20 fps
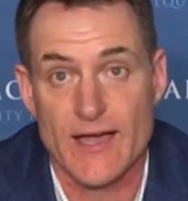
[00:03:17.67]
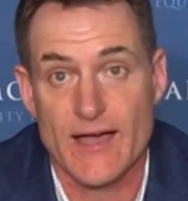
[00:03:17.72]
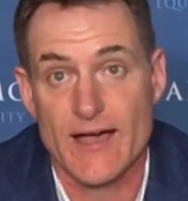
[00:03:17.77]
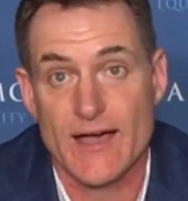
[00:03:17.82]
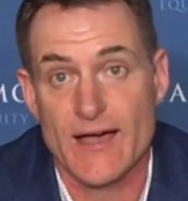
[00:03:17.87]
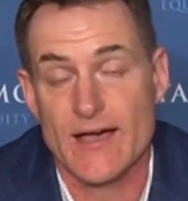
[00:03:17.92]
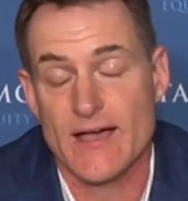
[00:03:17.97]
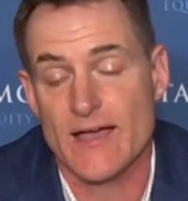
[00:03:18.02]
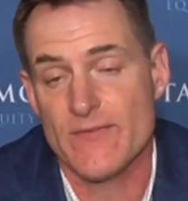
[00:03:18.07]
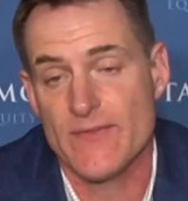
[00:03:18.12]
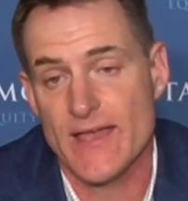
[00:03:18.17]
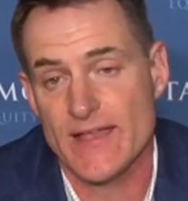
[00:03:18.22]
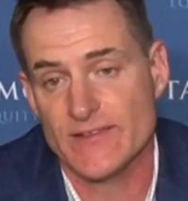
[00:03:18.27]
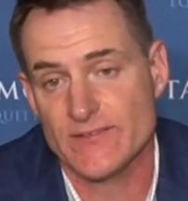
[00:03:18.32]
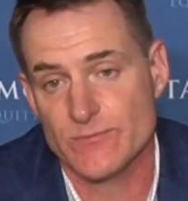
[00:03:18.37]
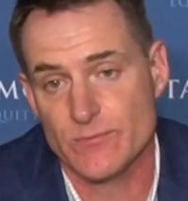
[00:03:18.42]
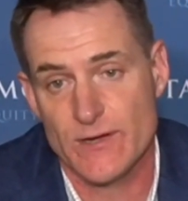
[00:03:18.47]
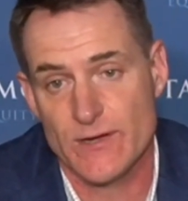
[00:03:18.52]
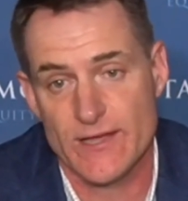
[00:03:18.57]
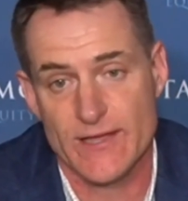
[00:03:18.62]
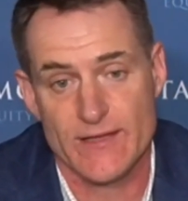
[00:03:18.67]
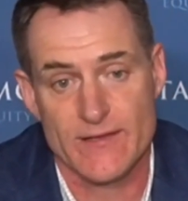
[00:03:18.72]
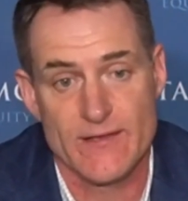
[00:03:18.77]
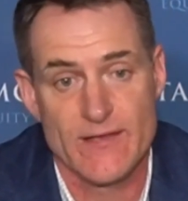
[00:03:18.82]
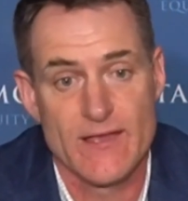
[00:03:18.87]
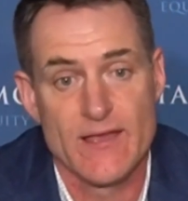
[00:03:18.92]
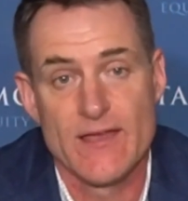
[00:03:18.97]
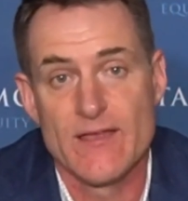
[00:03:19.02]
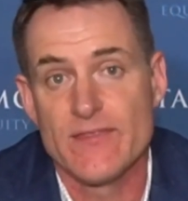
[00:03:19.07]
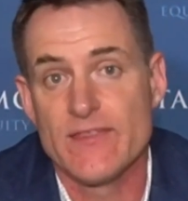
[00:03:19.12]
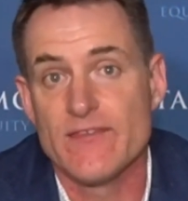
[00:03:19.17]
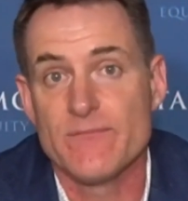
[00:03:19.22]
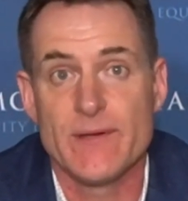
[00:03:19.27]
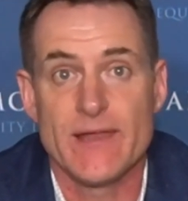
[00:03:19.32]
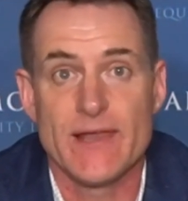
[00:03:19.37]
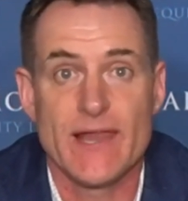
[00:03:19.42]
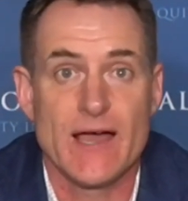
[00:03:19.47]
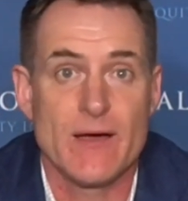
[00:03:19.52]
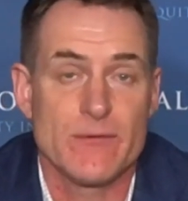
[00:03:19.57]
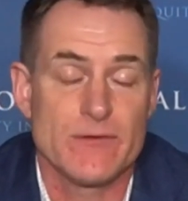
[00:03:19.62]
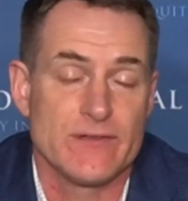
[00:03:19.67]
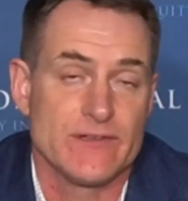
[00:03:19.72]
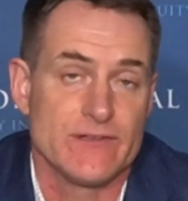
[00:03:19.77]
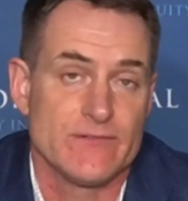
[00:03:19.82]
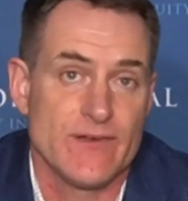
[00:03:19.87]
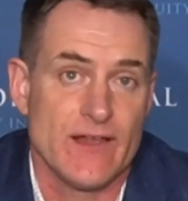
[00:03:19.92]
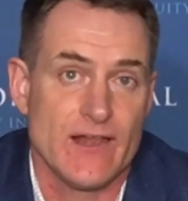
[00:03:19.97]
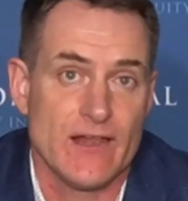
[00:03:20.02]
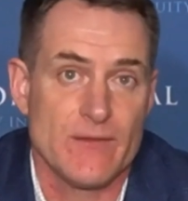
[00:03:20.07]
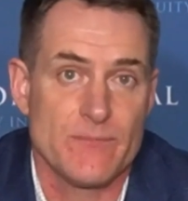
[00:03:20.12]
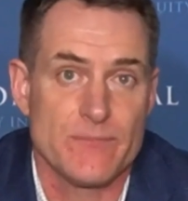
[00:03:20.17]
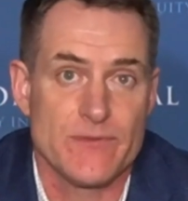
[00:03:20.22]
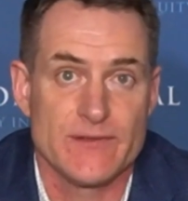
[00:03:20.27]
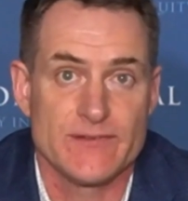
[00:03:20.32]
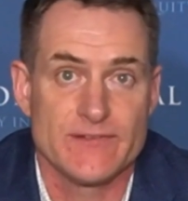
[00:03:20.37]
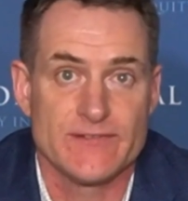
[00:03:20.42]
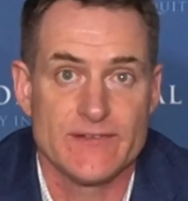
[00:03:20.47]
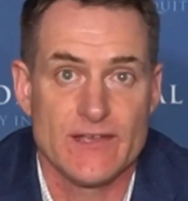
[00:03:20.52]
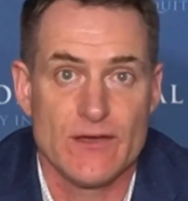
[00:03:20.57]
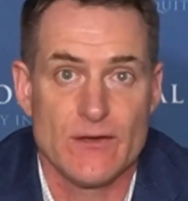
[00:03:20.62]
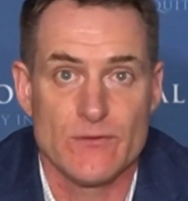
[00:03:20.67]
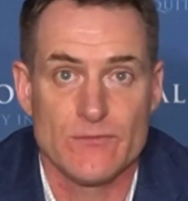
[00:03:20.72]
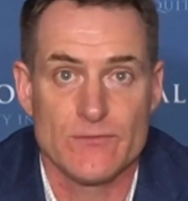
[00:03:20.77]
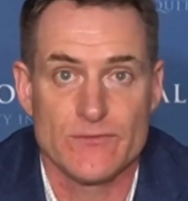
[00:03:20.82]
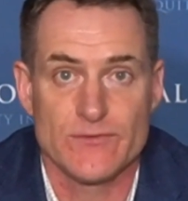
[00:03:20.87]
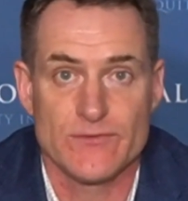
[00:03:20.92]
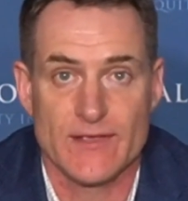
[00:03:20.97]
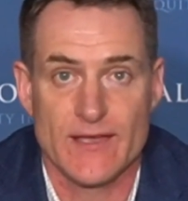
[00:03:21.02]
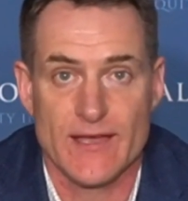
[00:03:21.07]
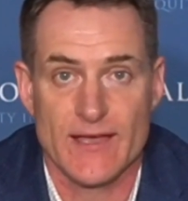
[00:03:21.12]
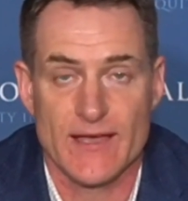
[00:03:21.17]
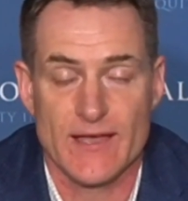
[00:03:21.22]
and that's where they've been able to develop themselves